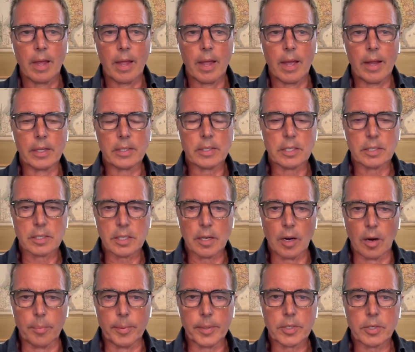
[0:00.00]
And it's a
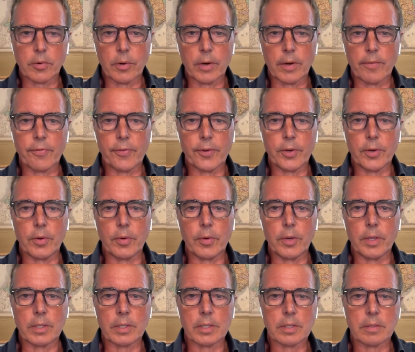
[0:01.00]
celebratory
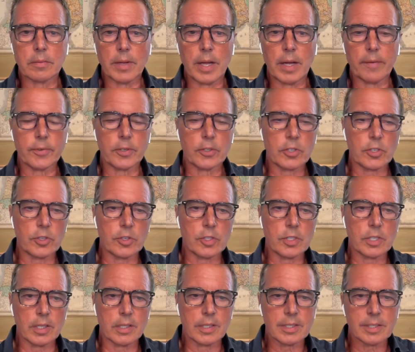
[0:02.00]
food. It's after
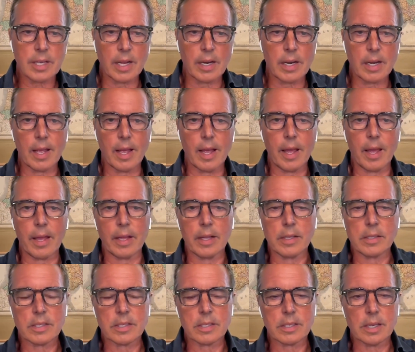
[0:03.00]
church on Sunday.
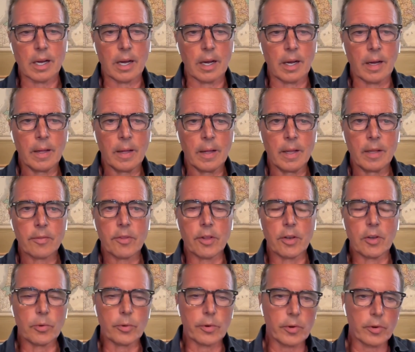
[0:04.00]
It's the
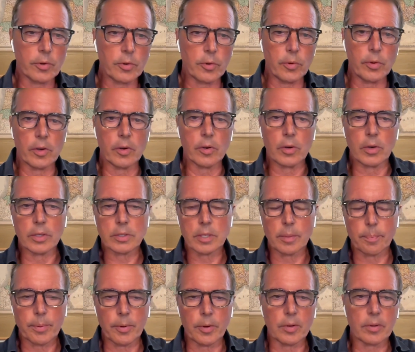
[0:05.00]
Lunar New Year. It's
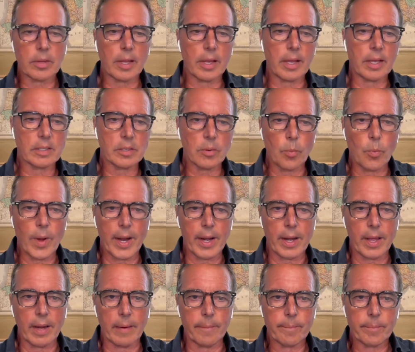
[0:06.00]
a birthday. It's a
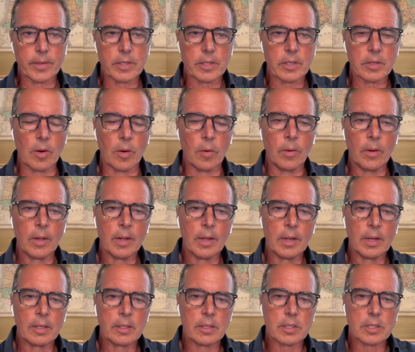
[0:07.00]
wedding. So
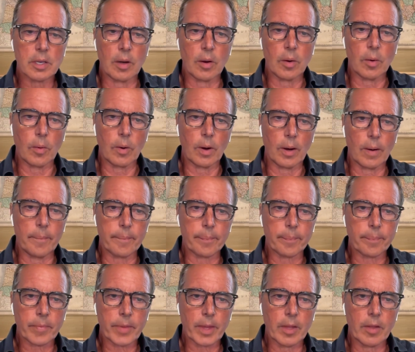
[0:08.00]

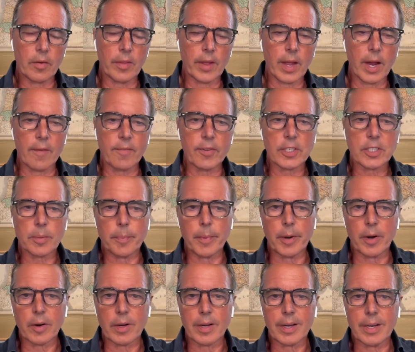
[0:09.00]
the average
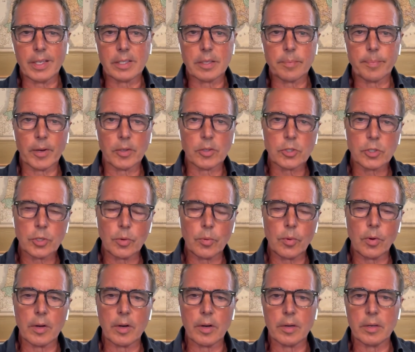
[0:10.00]
American eats about
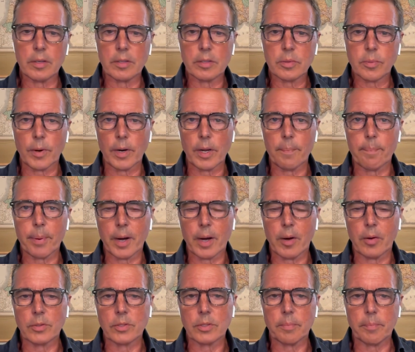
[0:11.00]
220
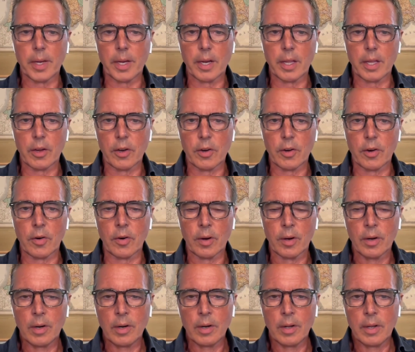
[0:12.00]
pounds of meat a year.